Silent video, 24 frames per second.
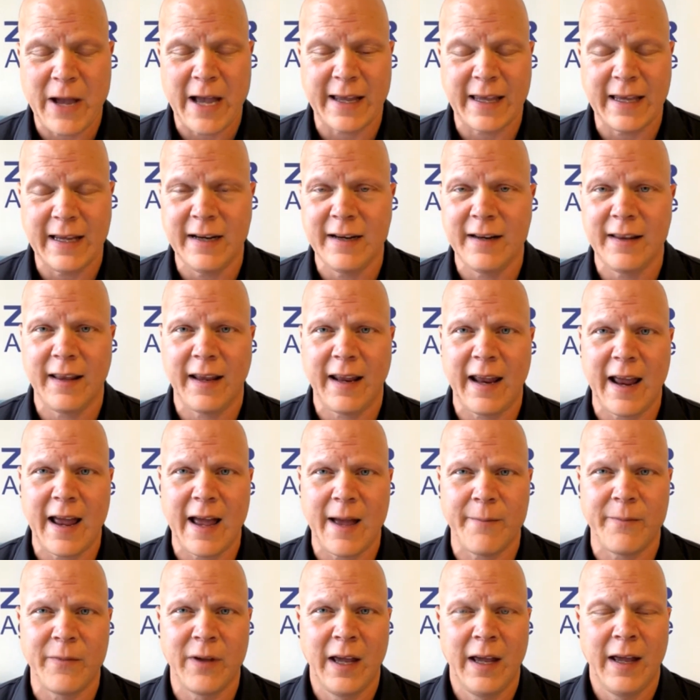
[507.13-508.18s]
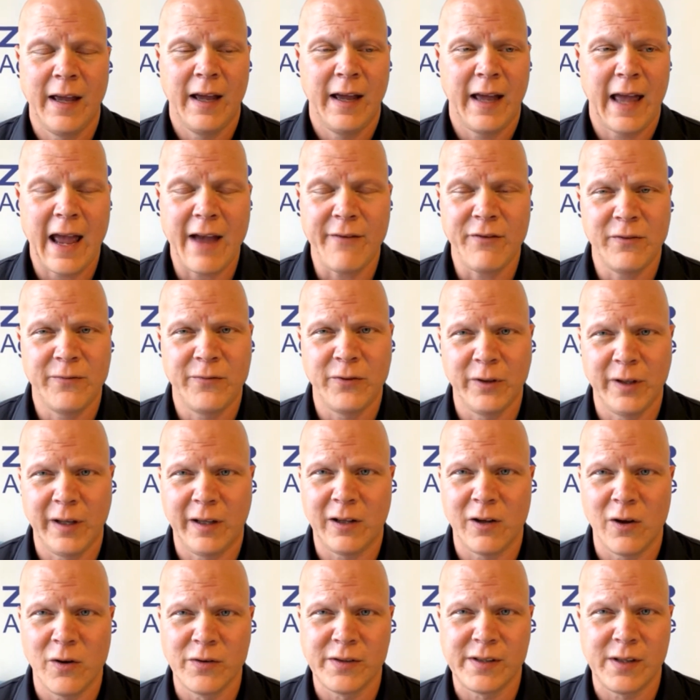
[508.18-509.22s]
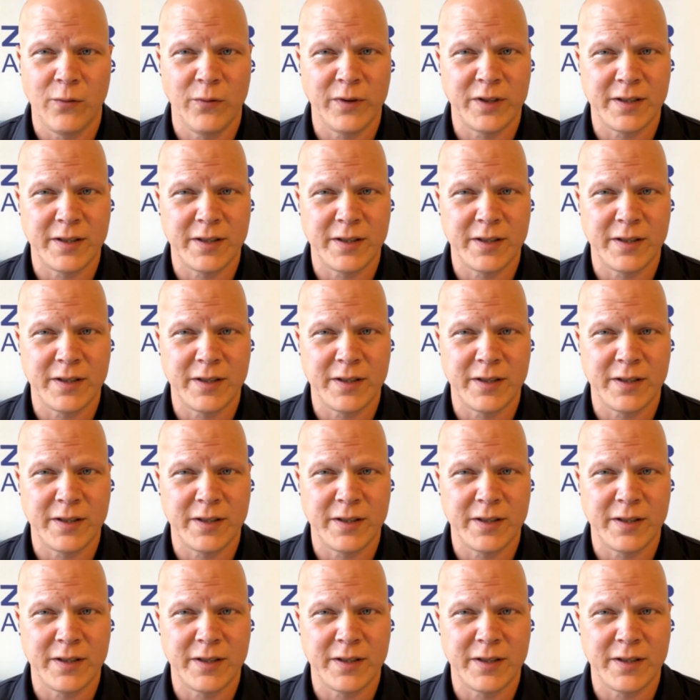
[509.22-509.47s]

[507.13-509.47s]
into the gap. Haven't fully closed it, which